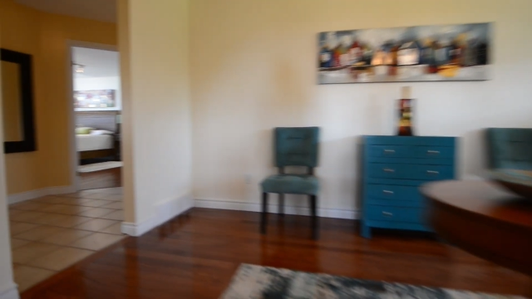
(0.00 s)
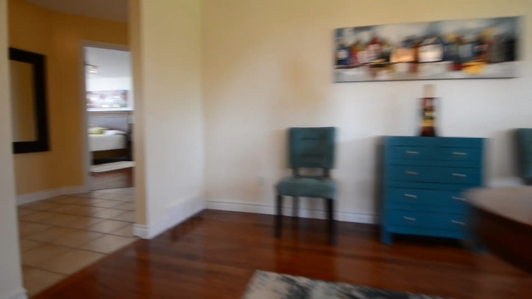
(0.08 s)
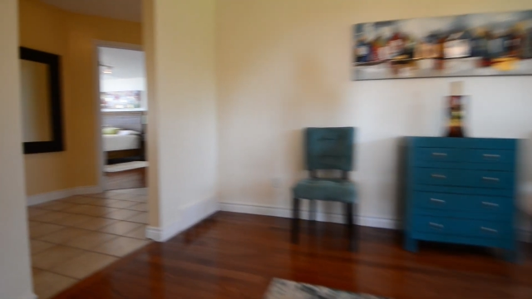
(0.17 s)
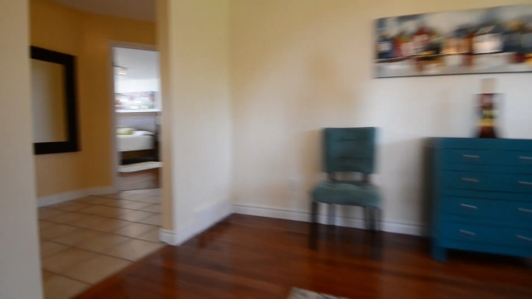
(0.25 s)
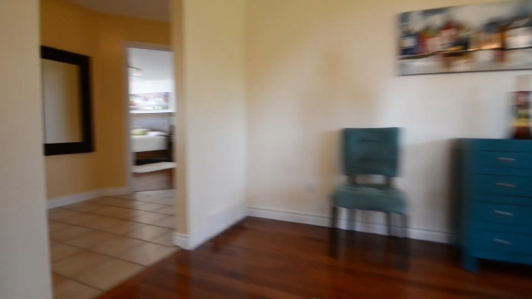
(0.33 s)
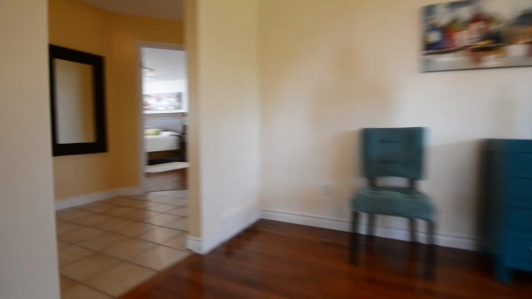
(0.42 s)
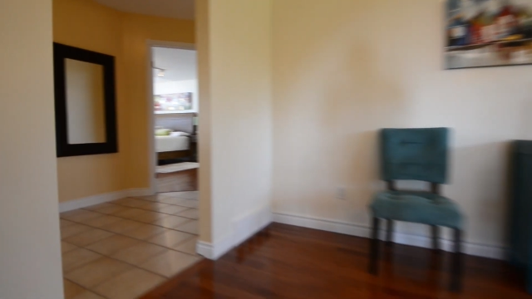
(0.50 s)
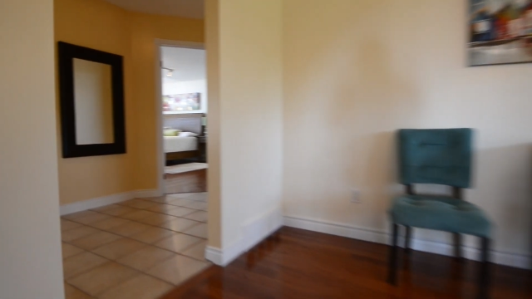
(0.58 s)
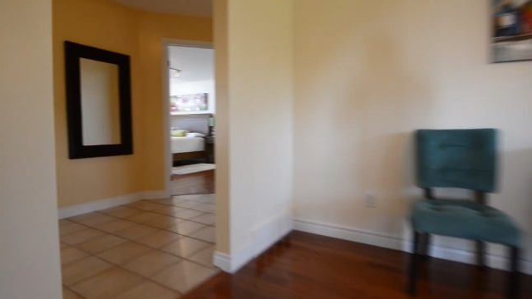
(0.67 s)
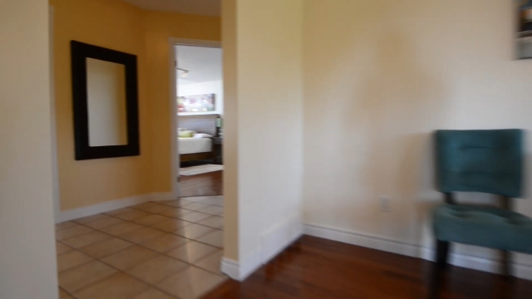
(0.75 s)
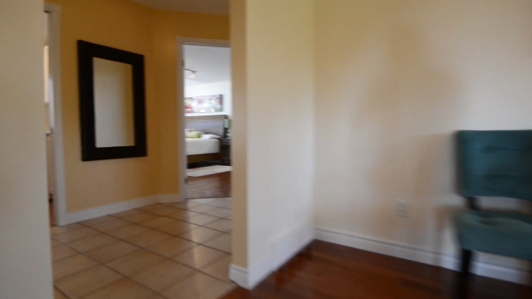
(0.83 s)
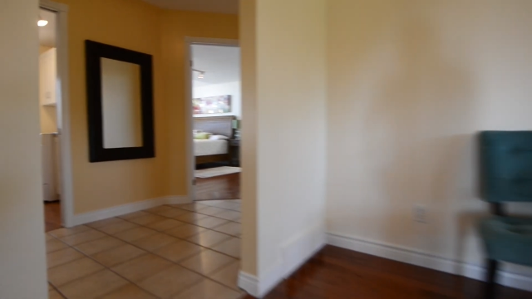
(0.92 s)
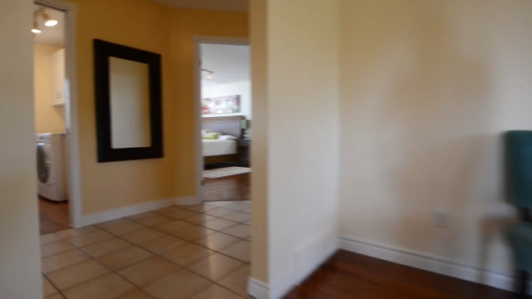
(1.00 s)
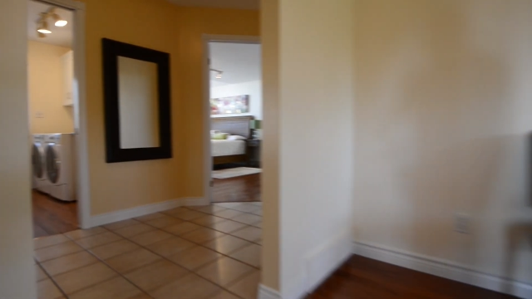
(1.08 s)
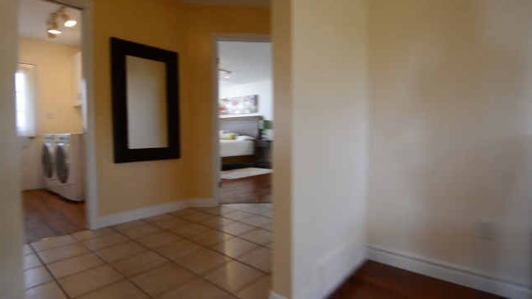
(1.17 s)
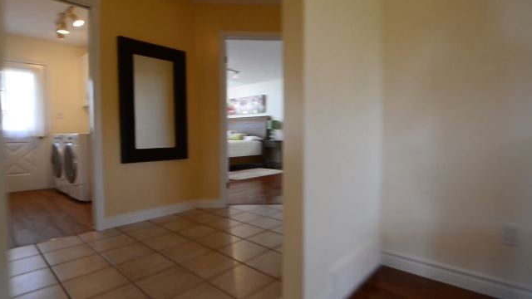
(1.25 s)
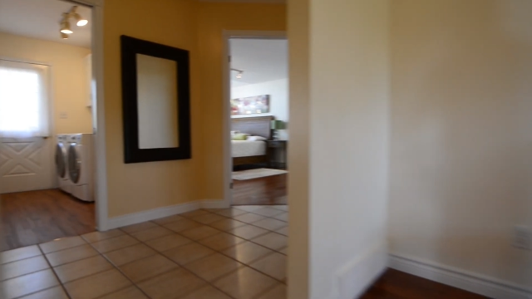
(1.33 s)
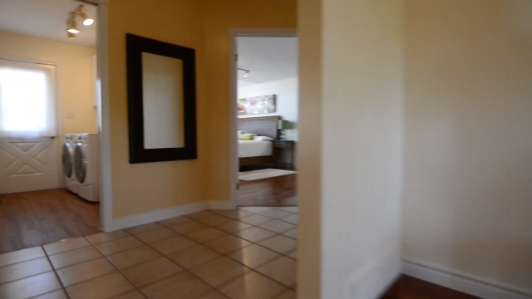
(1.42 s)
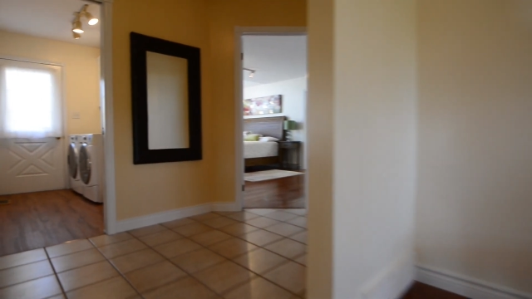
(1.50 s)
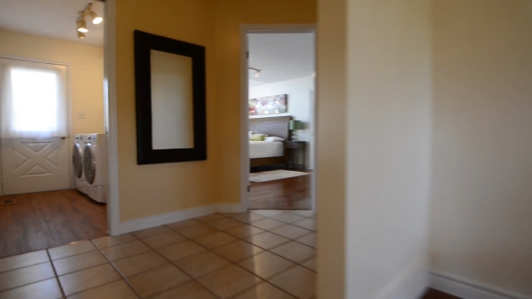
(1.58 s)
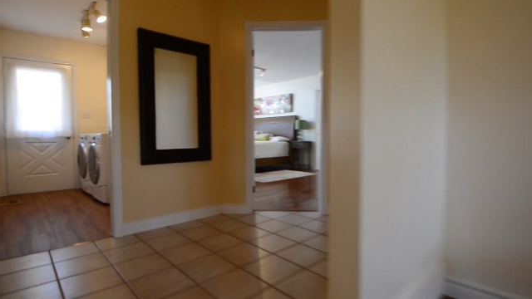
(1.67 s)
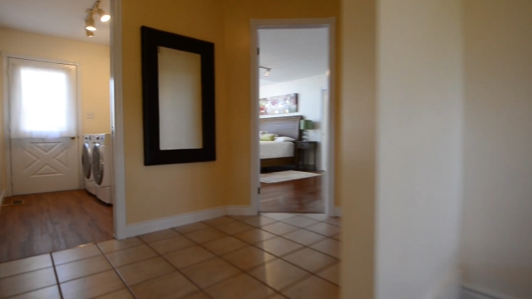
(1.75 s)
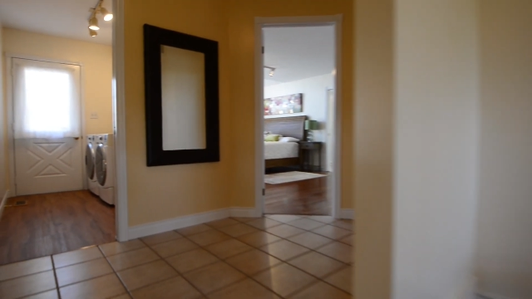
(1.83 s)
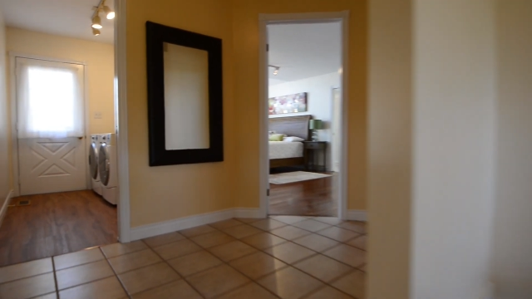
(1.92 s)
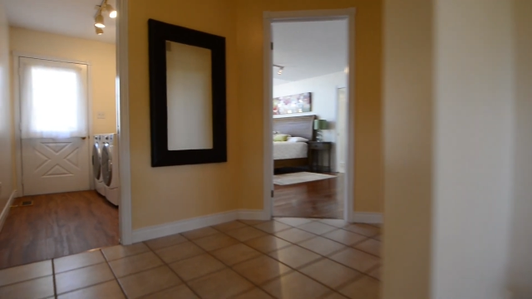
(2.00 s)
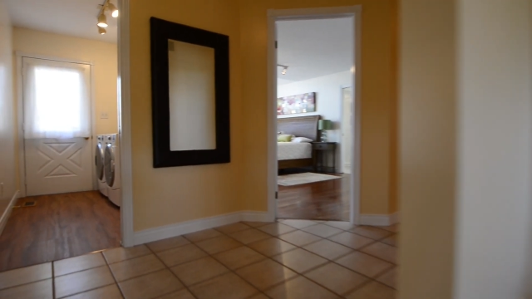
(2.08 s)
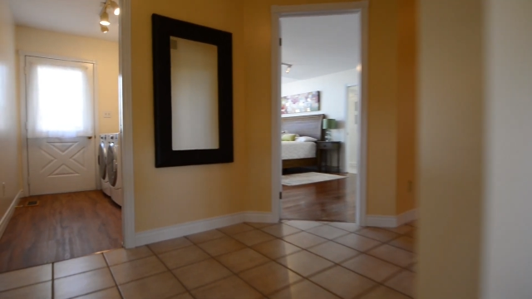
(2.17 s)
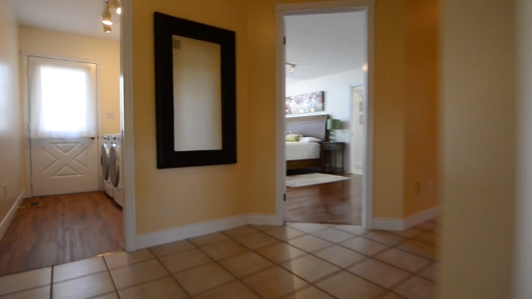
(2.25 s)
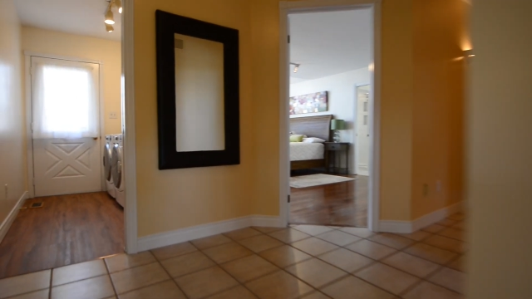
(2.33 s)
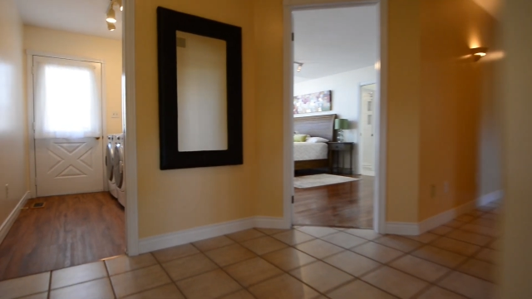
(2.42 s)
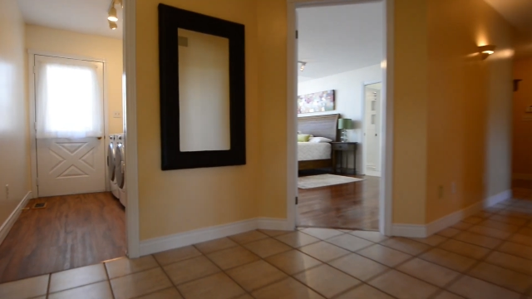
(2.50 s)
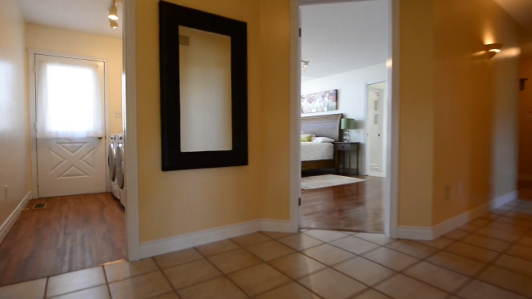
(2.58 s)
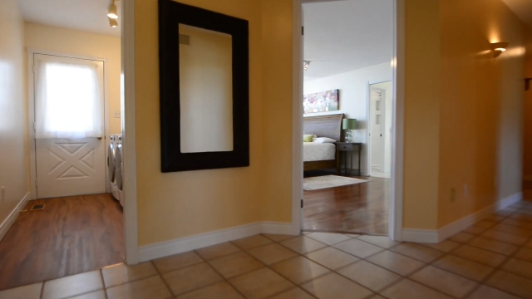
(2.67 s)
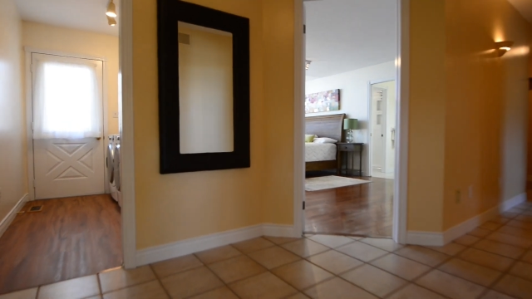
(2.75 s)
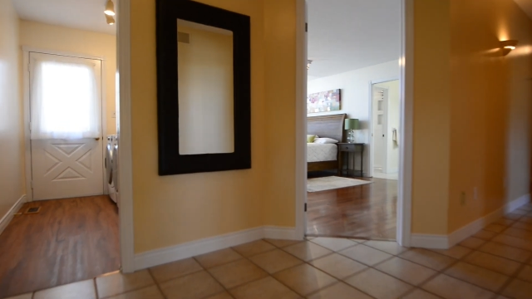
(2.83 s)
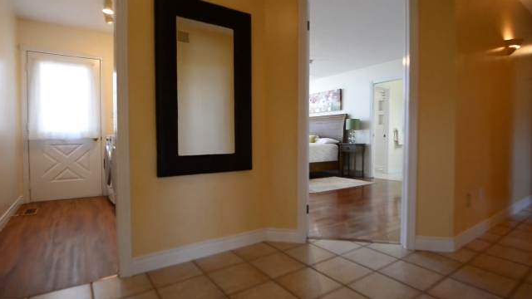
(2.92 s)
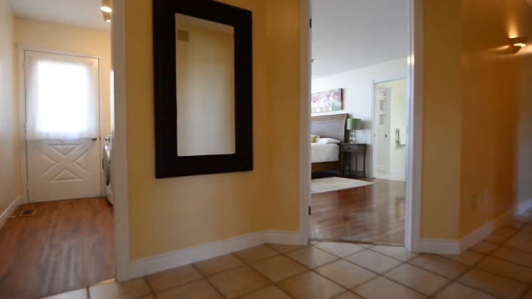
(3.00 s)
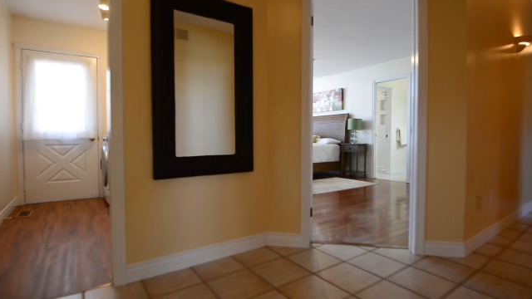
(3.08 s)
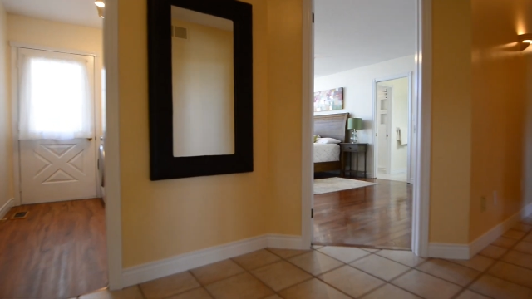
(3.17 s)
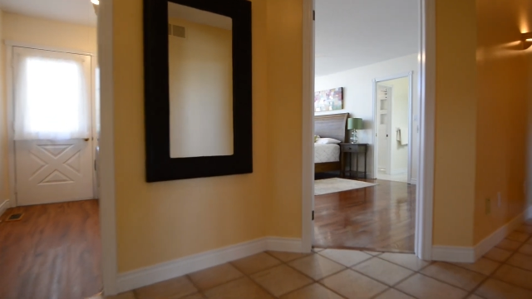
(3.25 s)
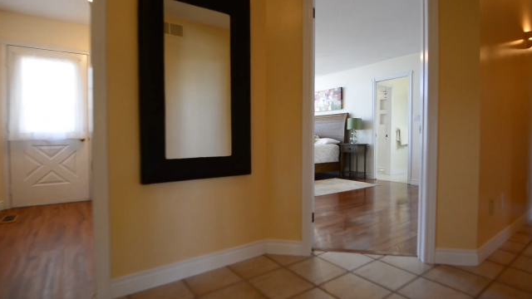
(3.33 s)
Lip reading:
[unreadable: no face in view]